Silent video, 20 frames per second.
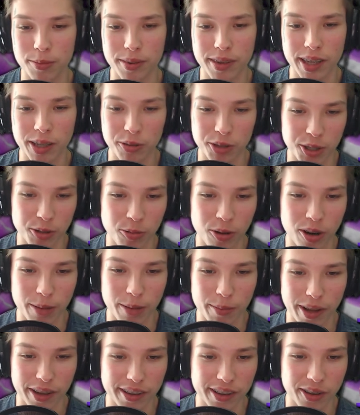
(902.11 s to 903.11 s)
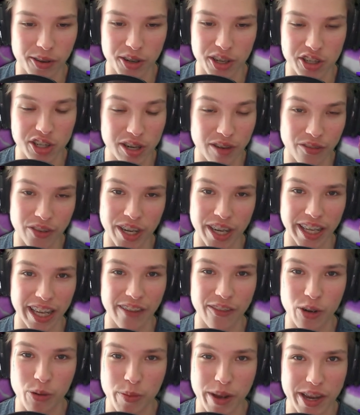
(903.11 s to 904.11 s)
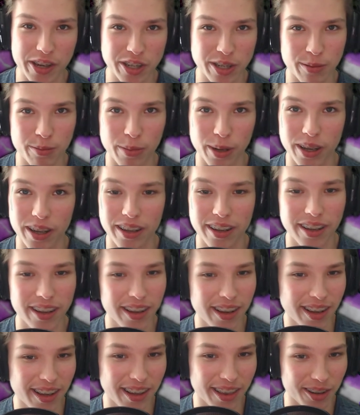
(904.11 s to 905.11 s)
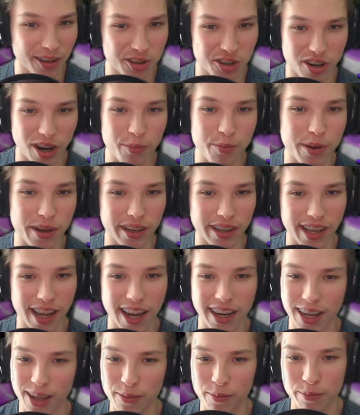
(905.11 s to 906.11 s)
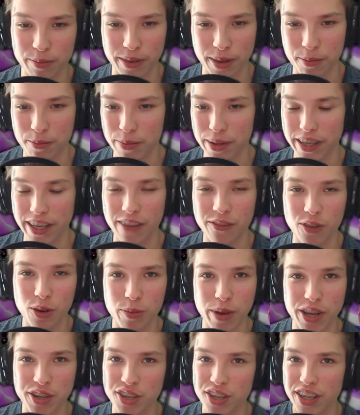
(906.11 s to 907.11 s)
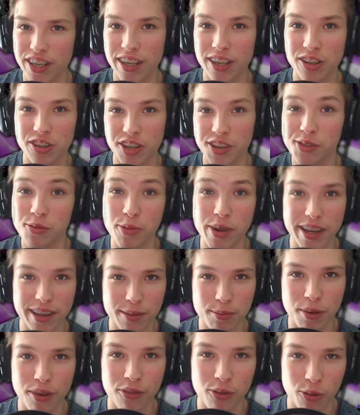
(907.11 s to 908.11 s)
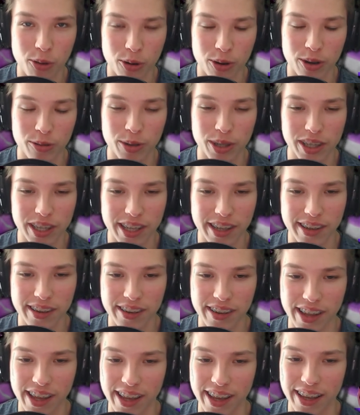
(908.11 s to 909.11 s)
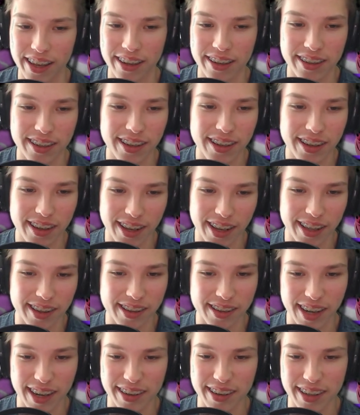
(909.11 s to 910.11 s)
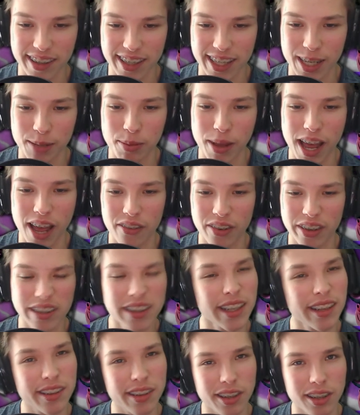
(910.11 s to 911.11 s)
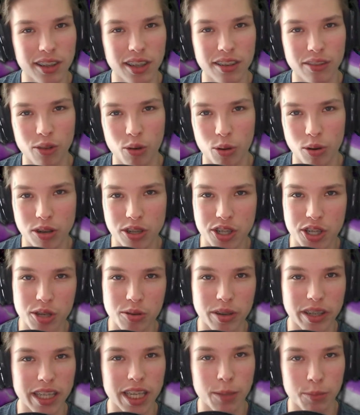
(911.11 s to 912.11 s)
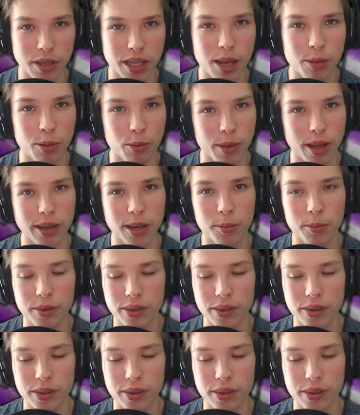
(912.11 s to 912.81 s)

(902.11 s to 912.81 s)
Say what you about Sony drip feeding information, but they're dropping kind of some big information here just weeks before release, and it's nice to keep having things to look forward to and keeping that momentum.